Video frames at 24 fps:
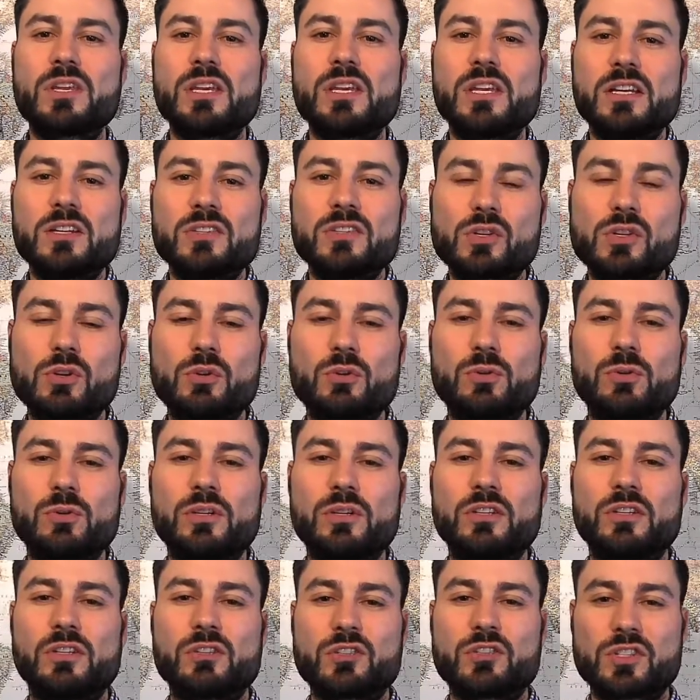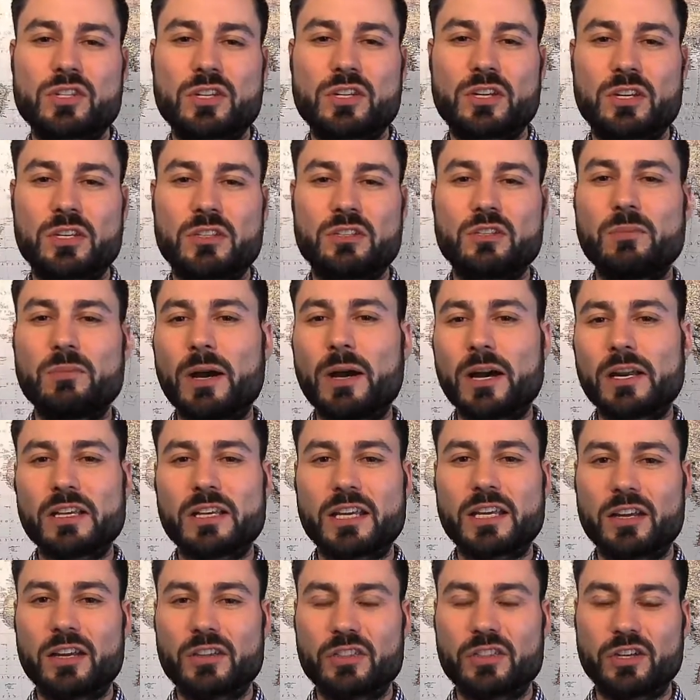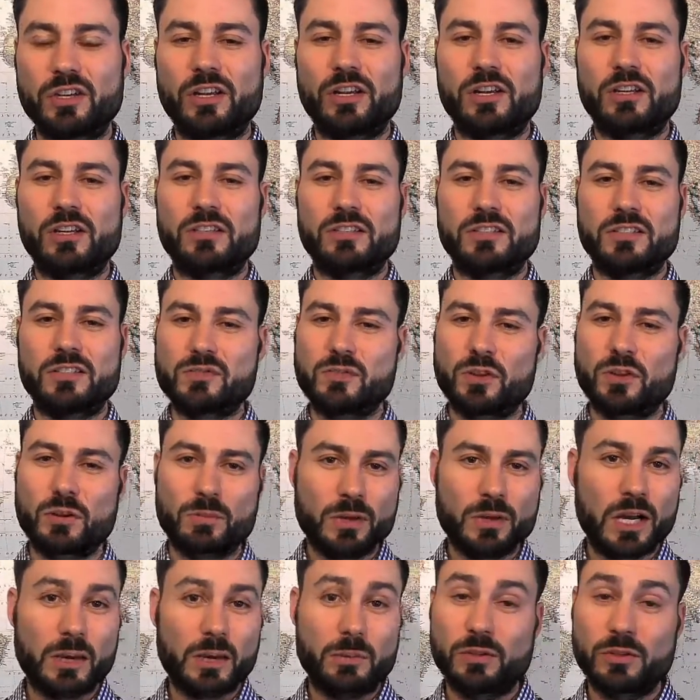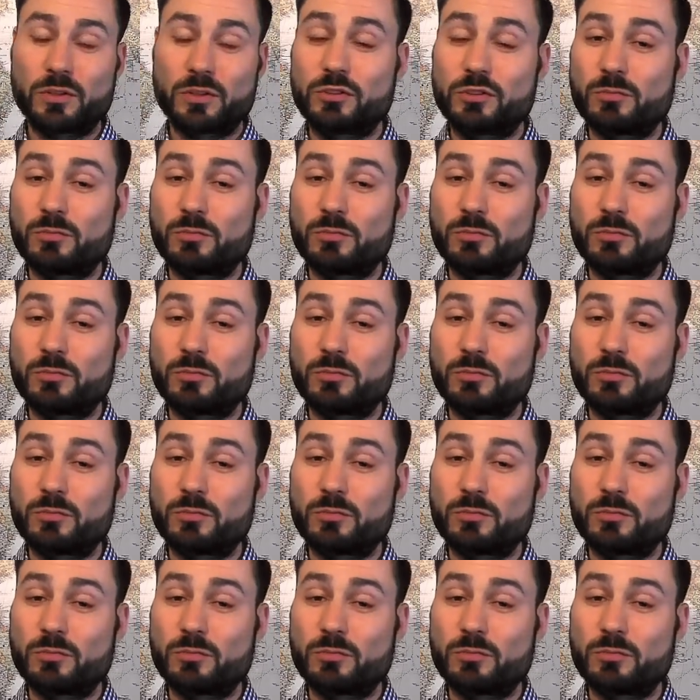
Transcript: So there's a mnemonic out there that's very popular.